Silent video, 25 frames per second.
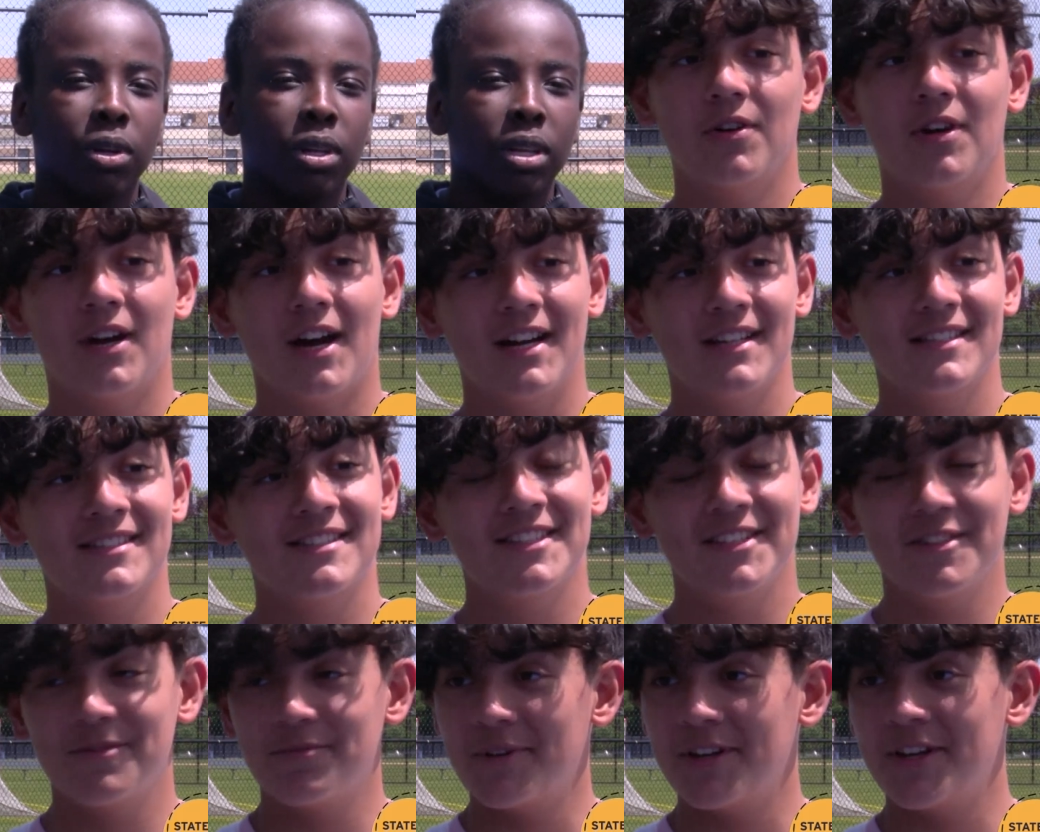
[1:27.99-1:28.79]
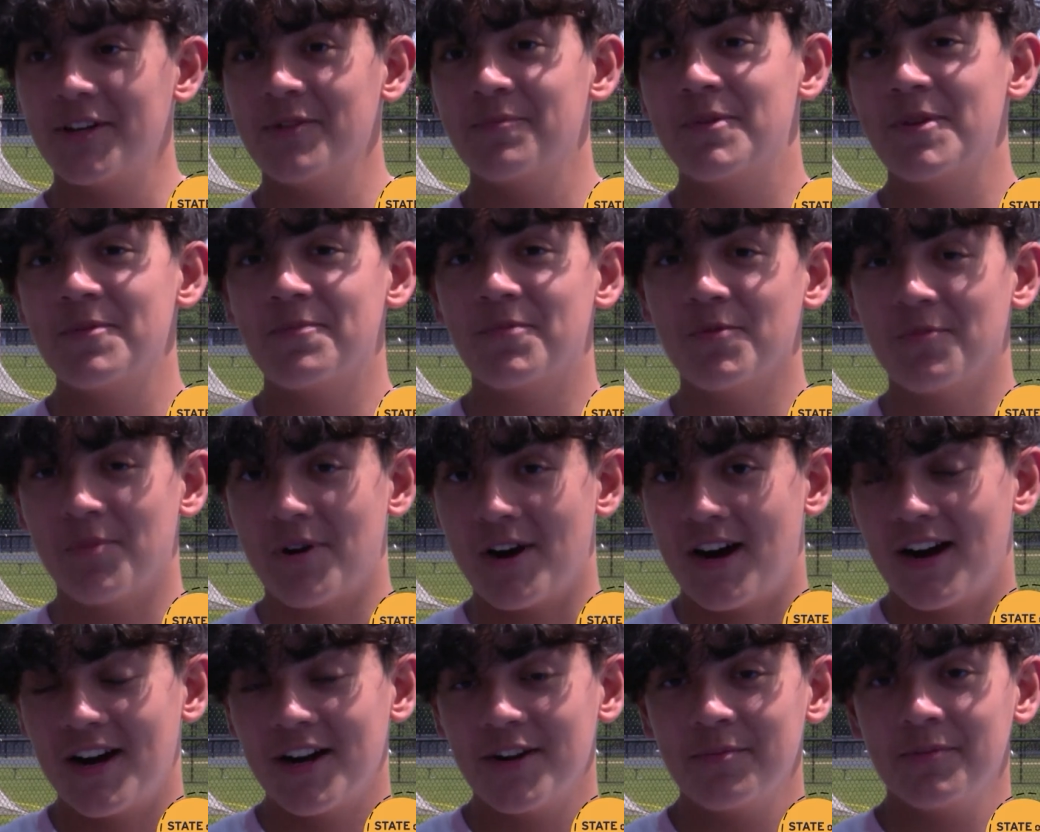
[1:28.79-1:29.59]
I see many people
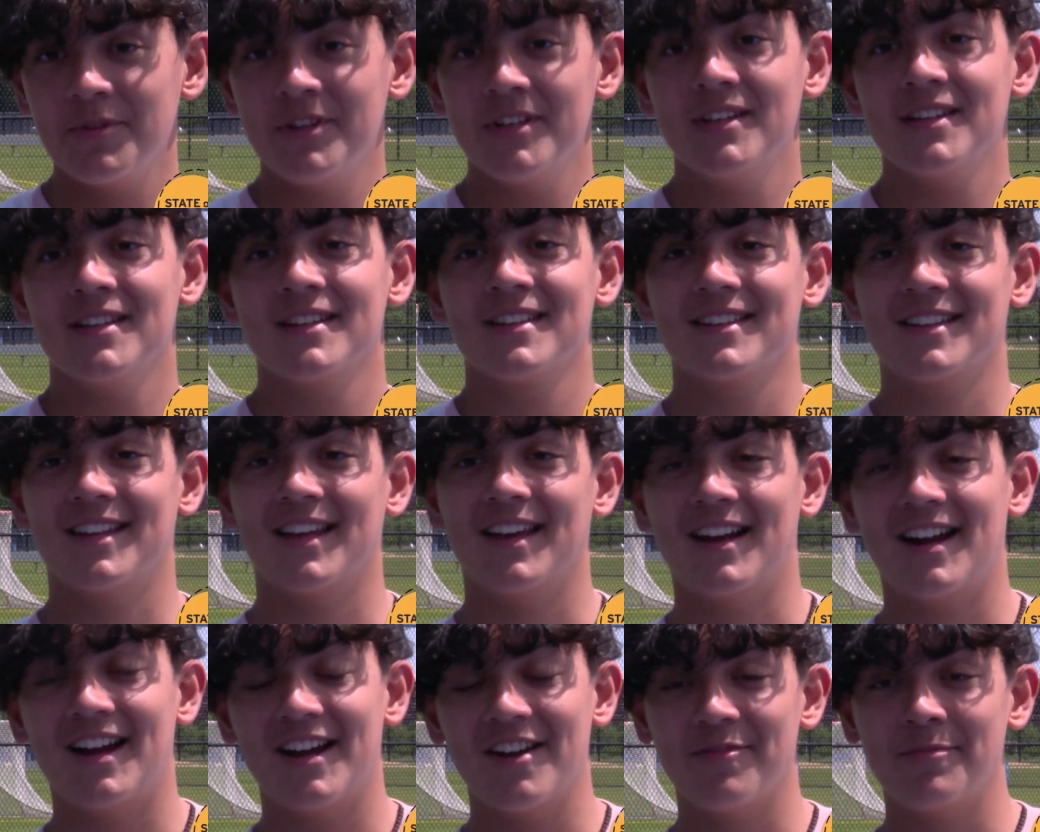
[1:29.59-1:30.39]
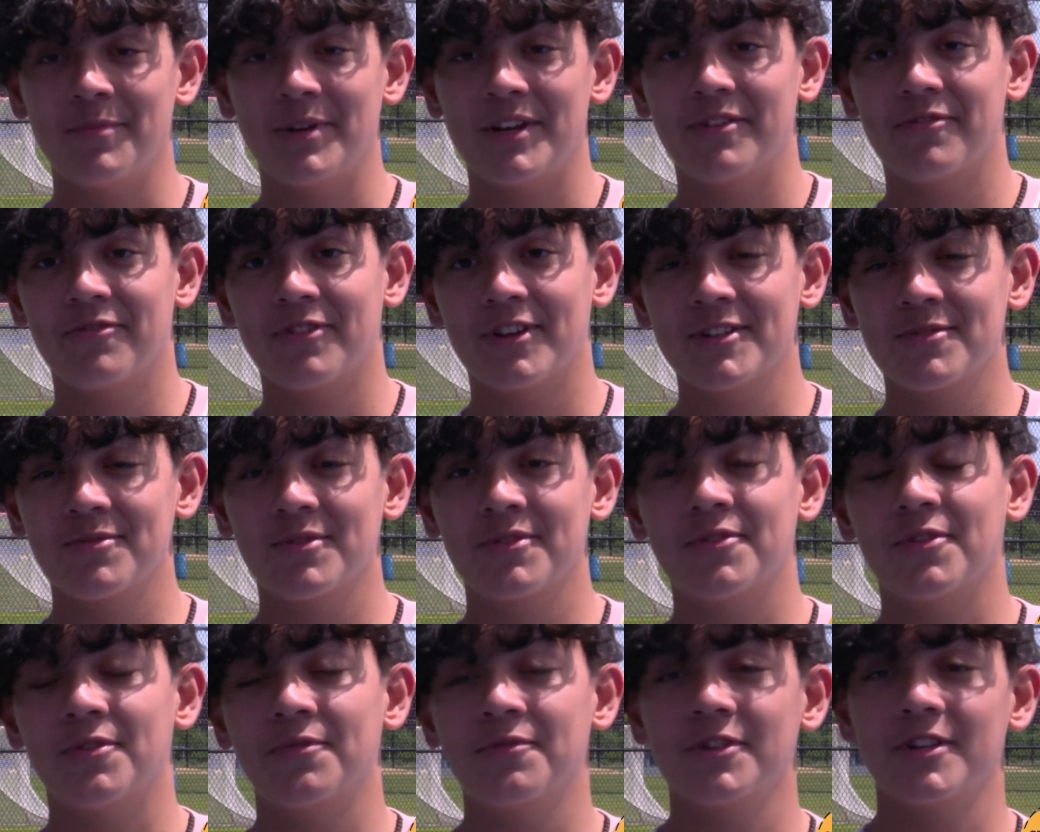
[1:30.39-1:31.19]
behind me that I've made friends with
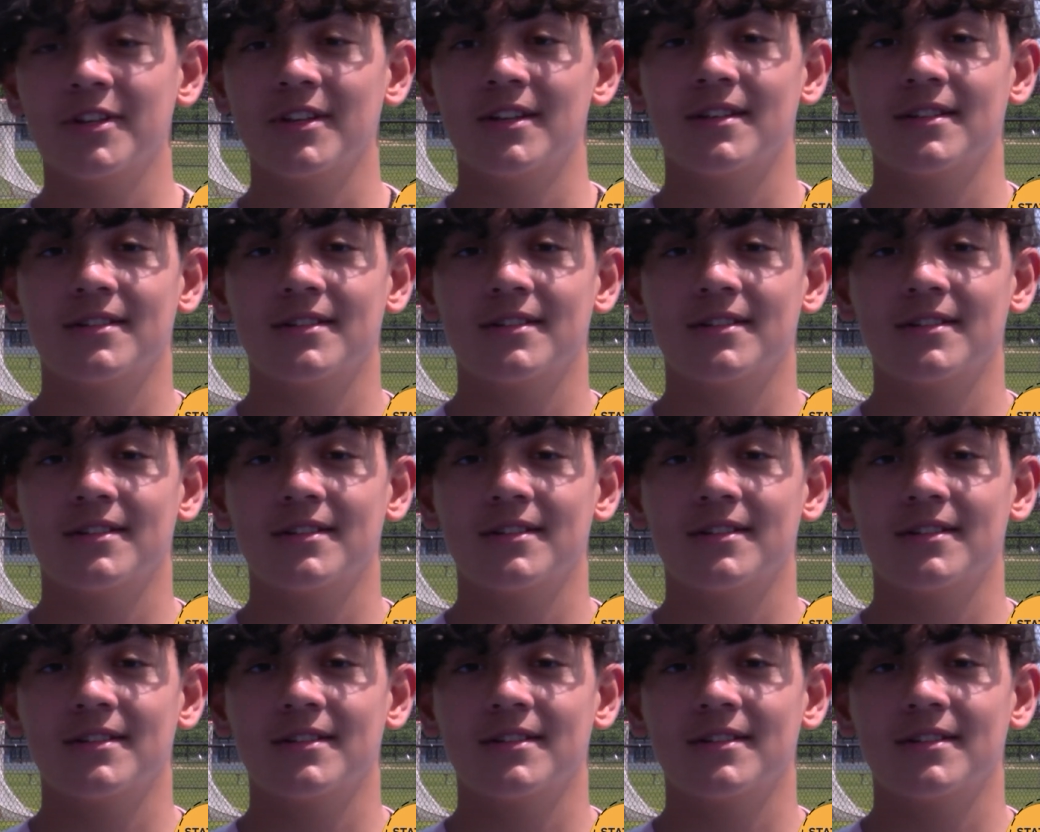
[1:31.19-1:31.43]
over the